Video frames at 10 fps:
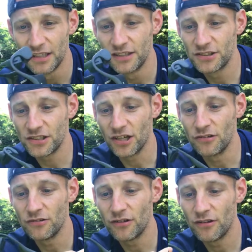
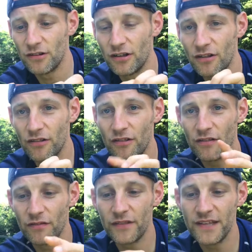So
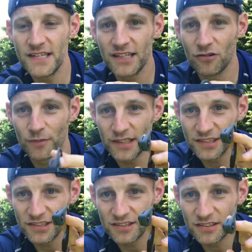these little
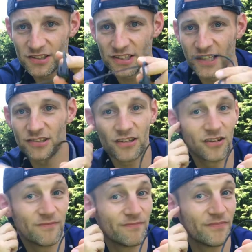bits sit
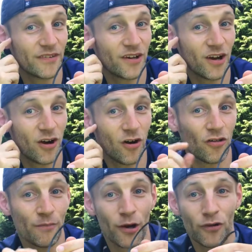on
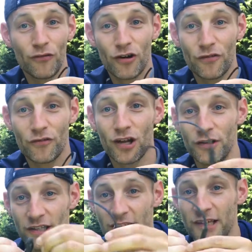the bone rather than go
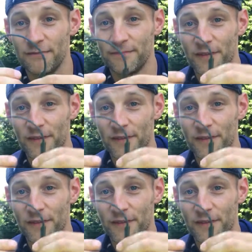in the ear.